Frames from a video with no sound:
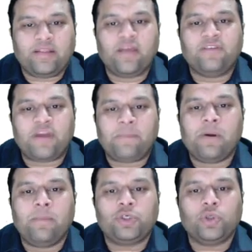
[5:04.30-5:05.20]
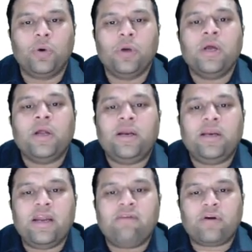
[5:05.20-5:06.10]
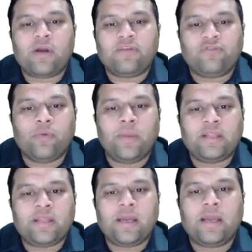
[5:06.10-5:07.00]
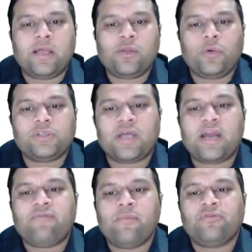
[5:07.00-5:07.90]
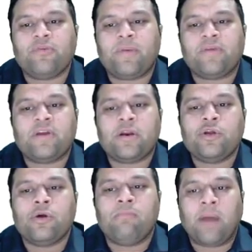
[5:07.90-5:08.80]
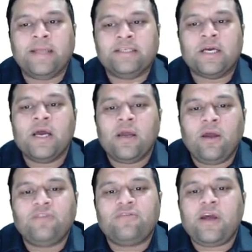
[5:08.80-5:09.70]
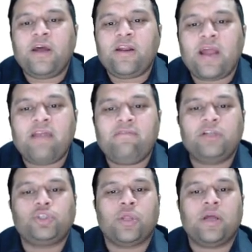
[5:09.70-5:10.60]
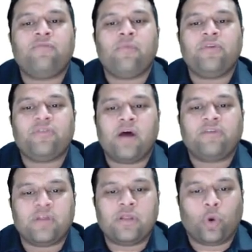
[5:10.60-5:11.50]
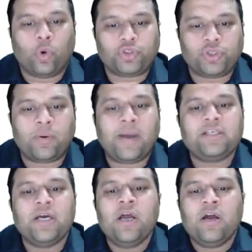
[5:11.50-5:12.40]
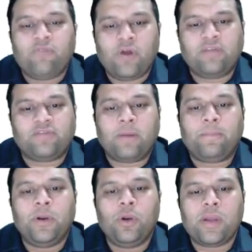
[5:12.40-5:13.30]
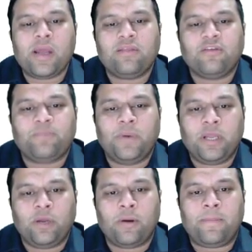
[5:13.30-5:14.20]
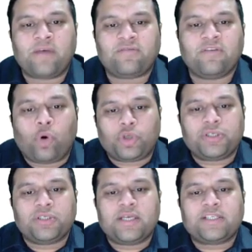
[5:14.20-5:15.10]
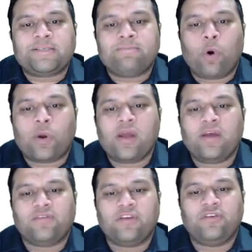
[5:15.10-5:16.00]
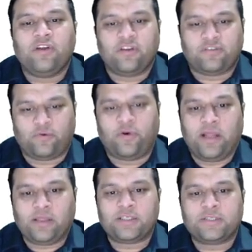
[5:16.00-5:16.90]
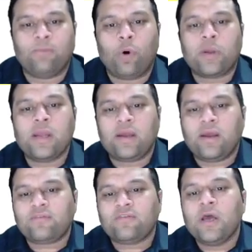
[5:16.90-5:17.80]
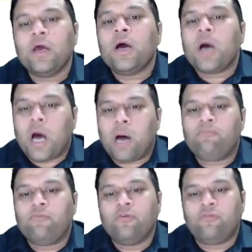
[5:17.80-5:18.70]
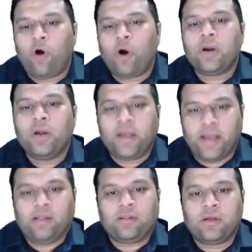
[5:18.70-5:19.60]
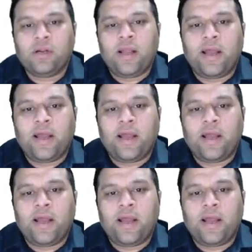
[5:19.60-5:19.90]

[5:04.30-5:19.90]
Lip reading: anything. Step number 2, never assume anything. In other words, the information present in your mind is irrelevant to the information asked in the question, right? For example, looking at this particular passage, question says smoking is injurious for health. Smoking is harmful for health.